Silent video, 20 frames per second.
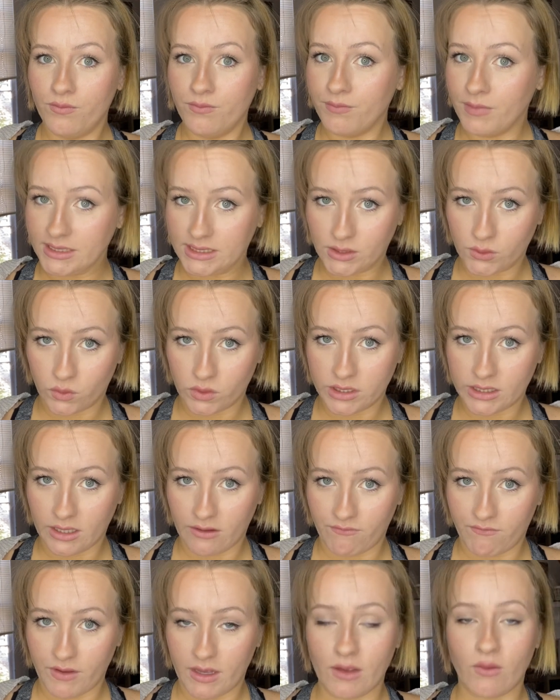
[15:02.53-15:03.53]
my
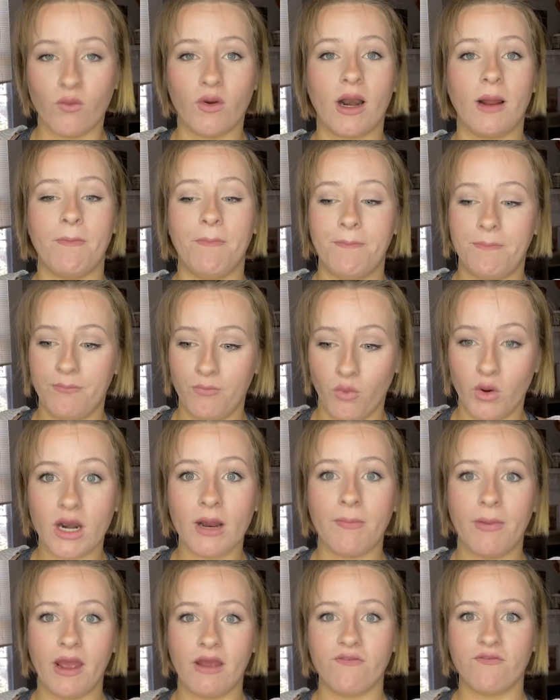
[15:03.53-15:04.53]
sourcing fee, what
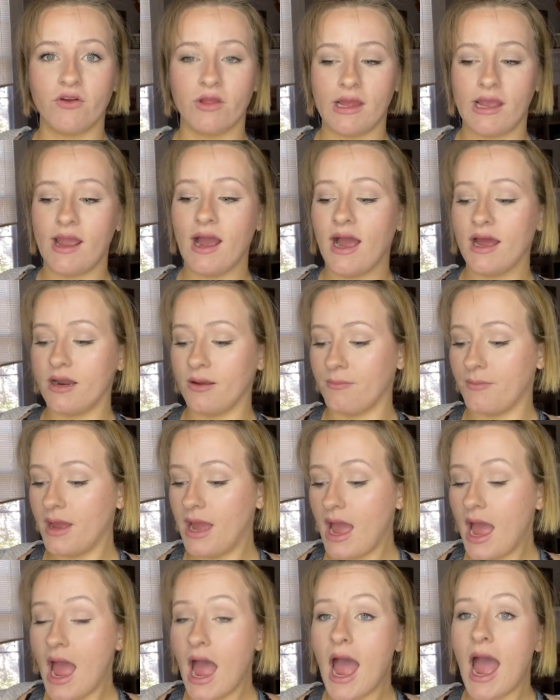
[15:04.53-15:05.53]
I paid for the item.
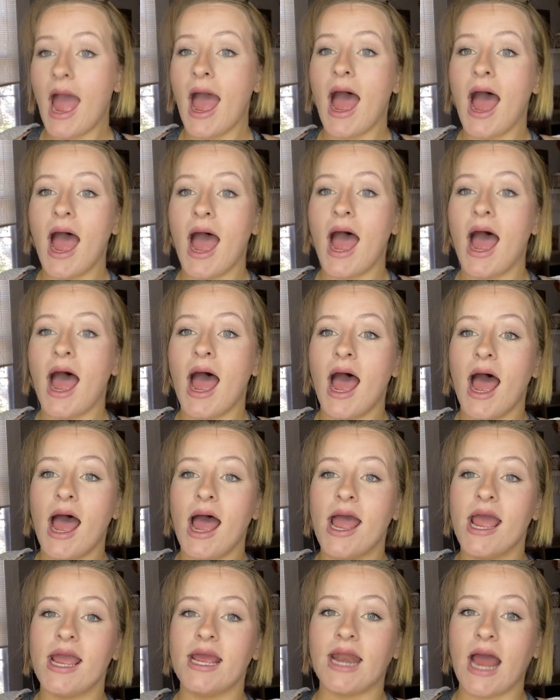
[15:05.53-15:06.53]

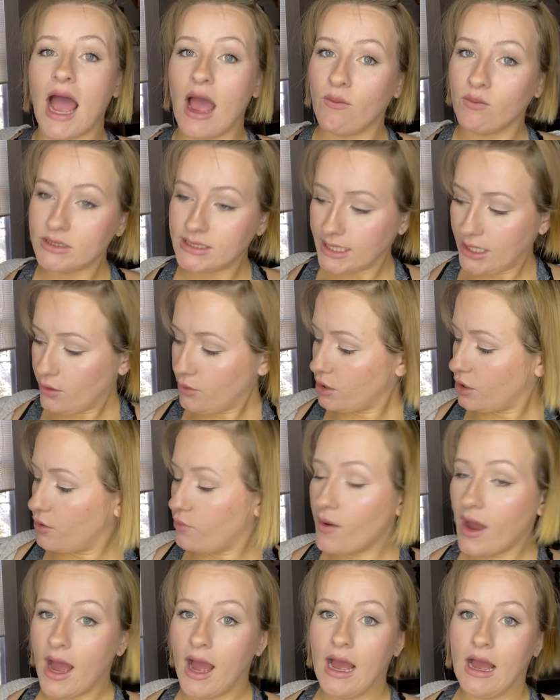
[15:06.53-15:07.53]
And I will tell
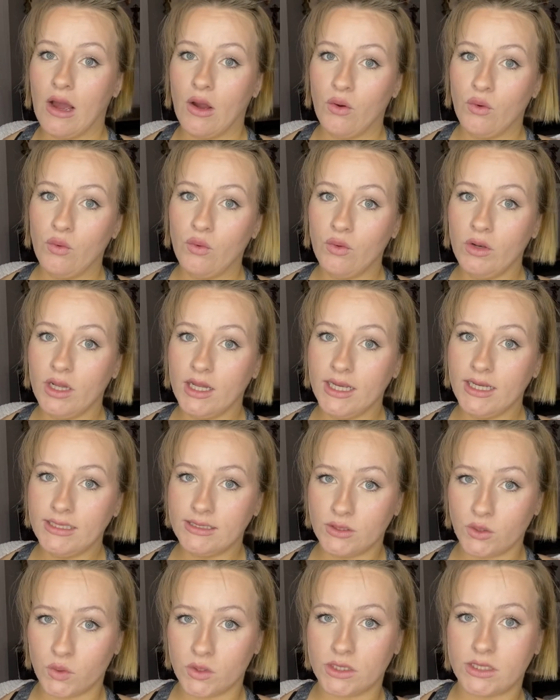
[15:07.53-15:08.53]
you, I only
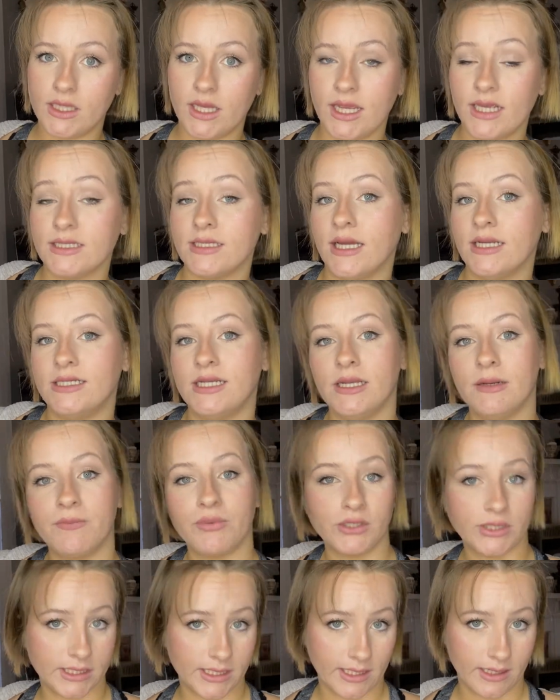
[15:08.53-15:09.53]
source things at
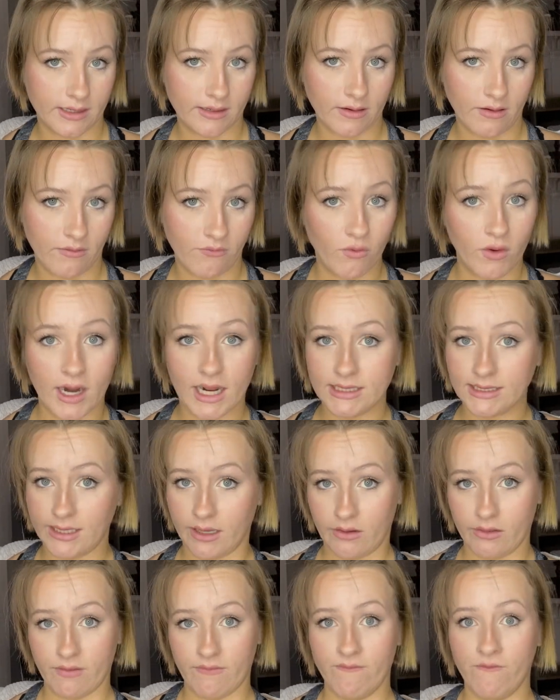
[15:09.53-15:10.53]
10% of what I
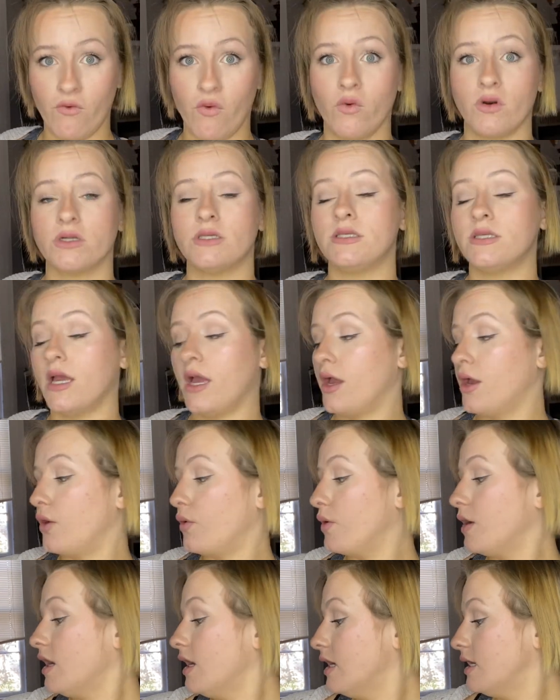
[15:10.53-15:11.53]
sell them for.
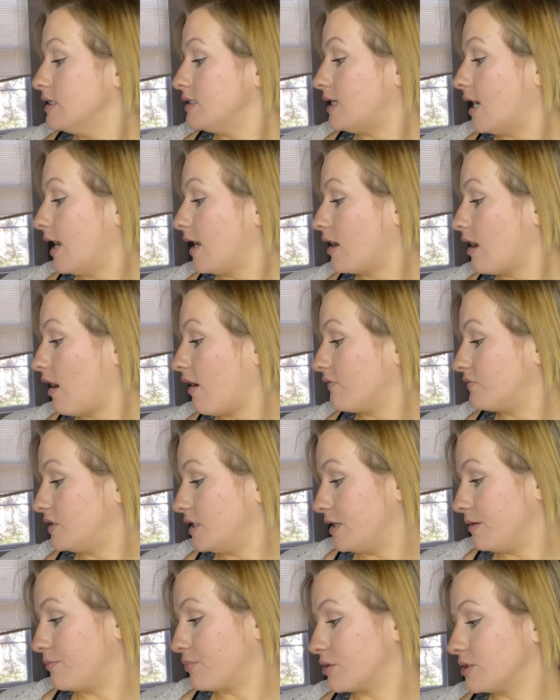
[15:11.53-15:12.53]
So take off
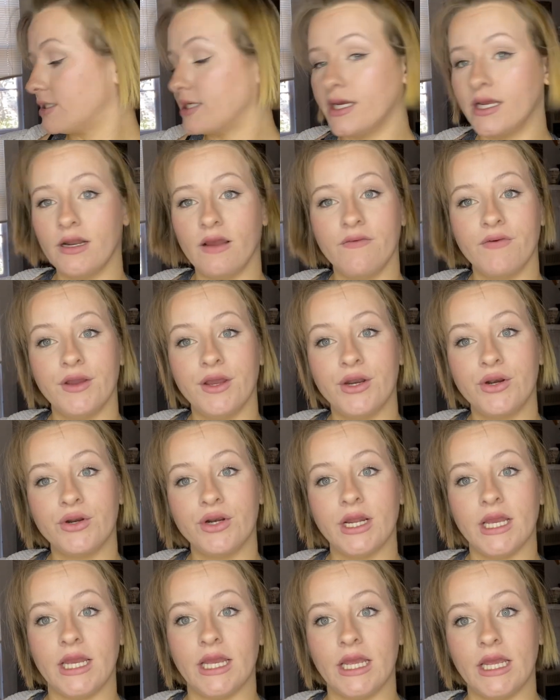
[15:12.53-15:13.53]
10% of
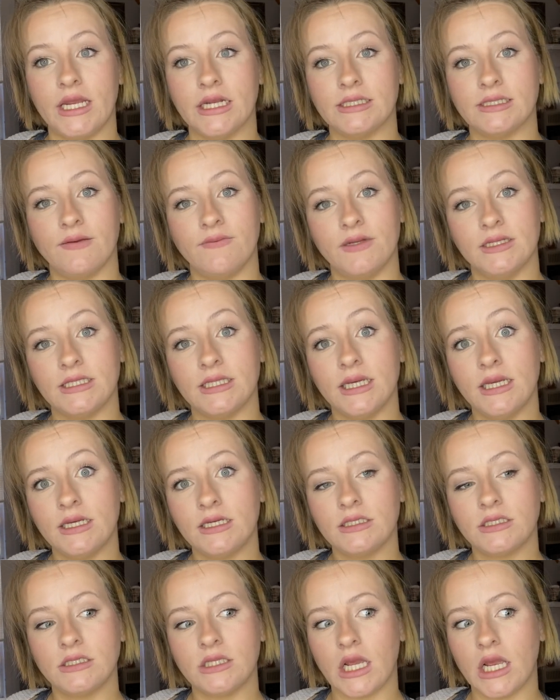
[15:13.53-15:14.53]

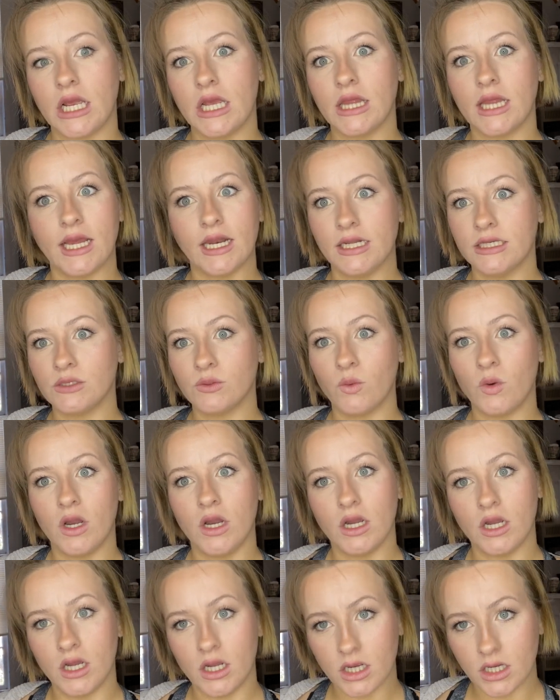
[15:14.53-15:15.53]
176, and that is
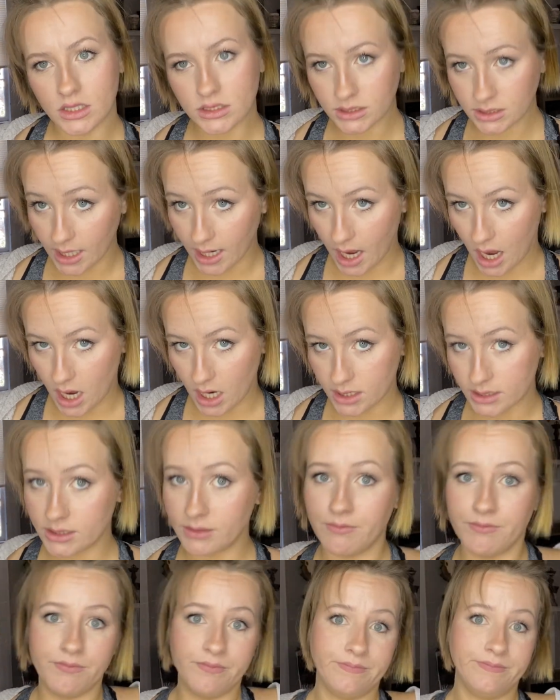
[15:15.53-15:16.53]
what I got.
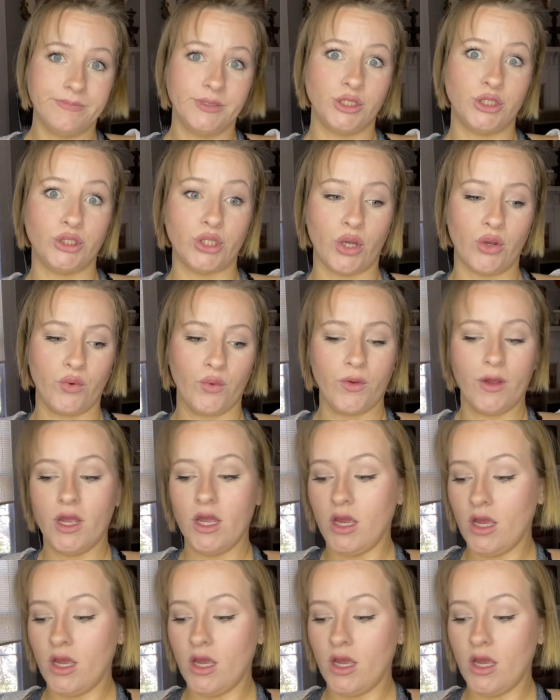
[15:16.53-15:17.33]
So